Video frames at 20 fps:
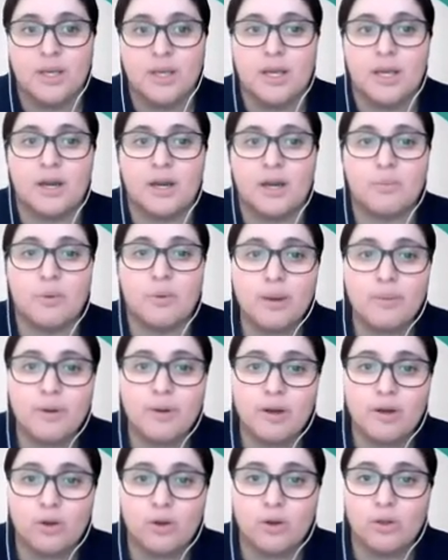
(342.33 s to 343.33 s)
And our
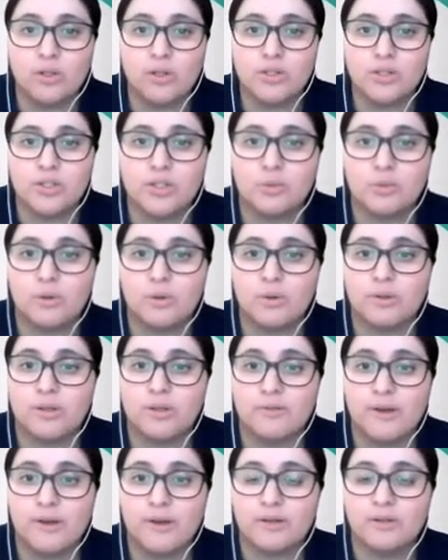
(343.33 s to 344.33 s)
primary goal is to work with
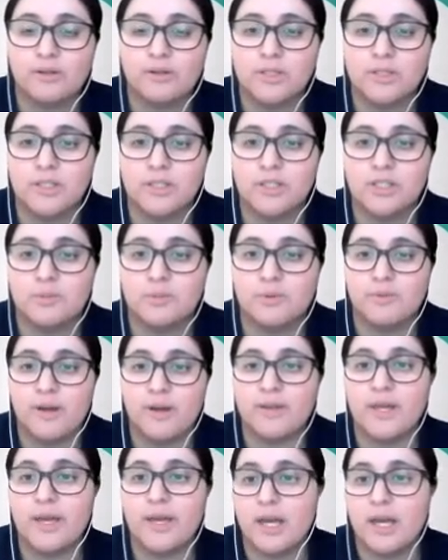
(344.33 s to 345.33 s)
our faculty to
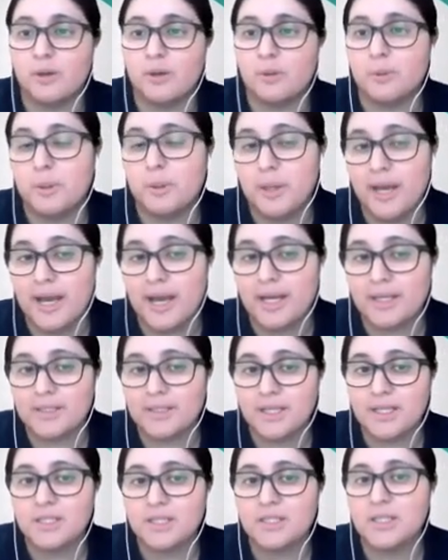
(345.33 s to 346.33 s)
provide that equitable
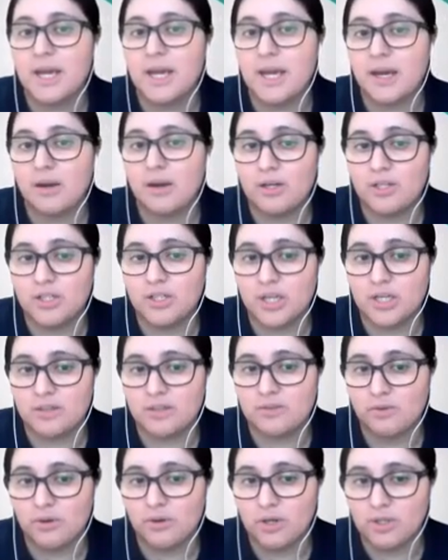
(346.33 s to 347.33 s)
access to higher
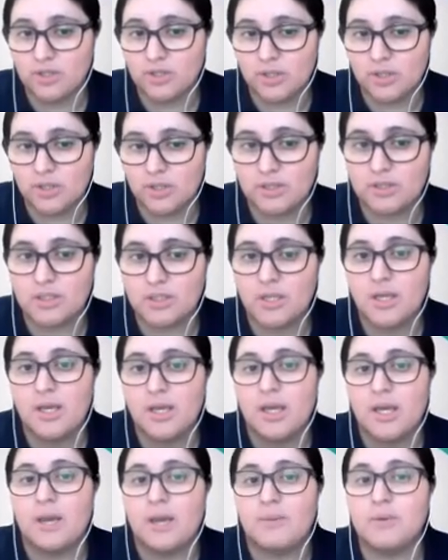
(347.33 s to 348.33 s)
education for our students.
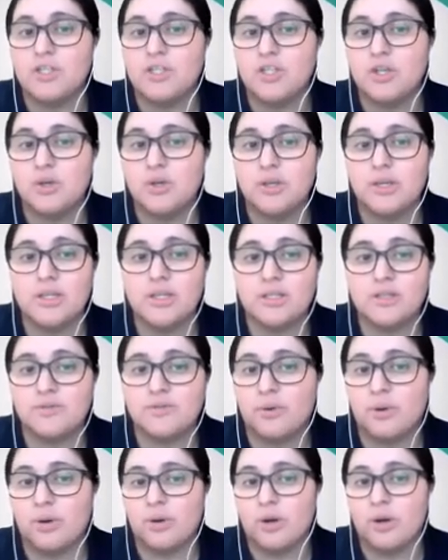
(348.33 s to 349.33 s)
And we do this
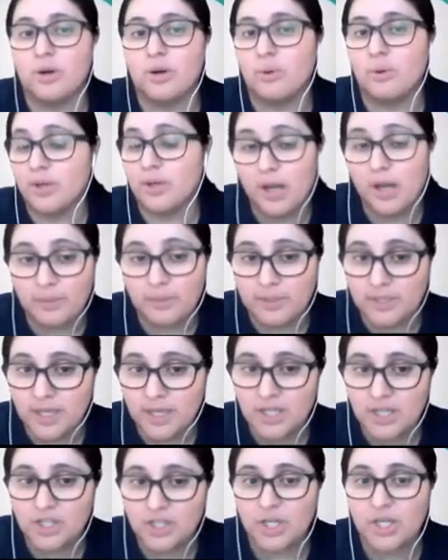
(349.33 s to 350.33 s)
for with
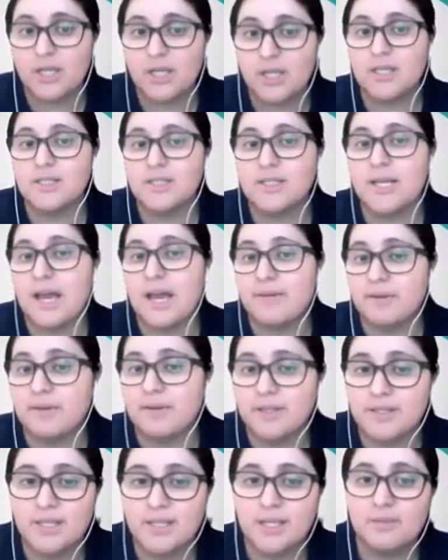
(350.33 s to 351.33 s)
accommodations,
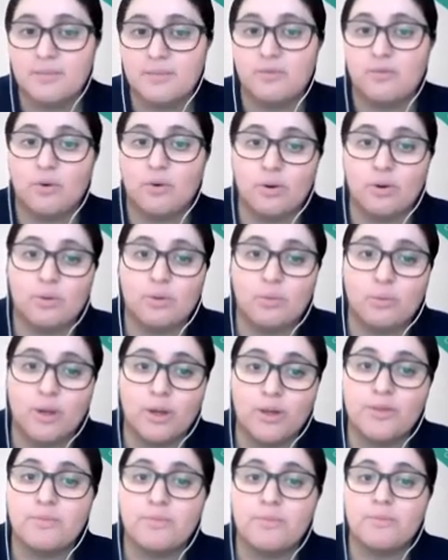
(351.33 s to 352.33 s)
advocacy before
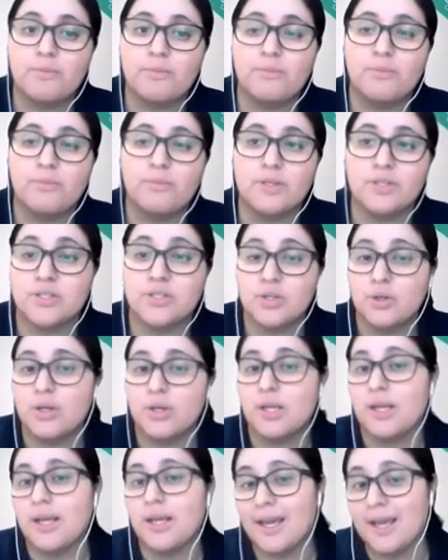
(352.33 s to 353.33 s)
with the
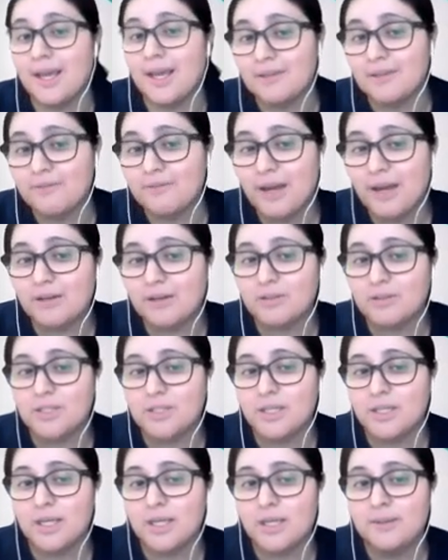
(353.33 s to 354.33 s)
student and the
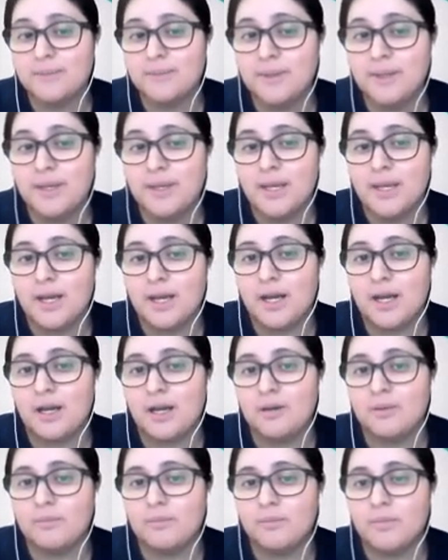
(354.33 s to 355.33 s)
faculty,
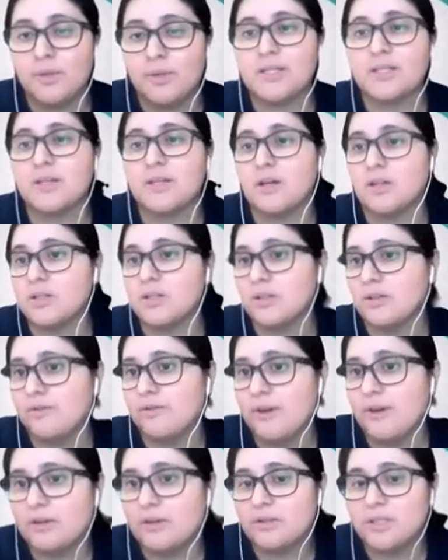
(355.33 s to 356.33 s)
um, because also the
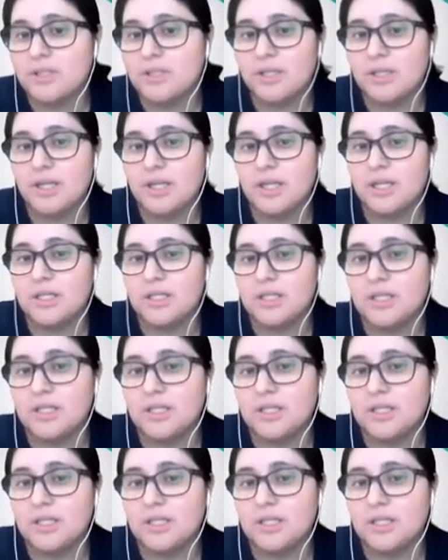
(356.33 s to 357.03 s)
faculty need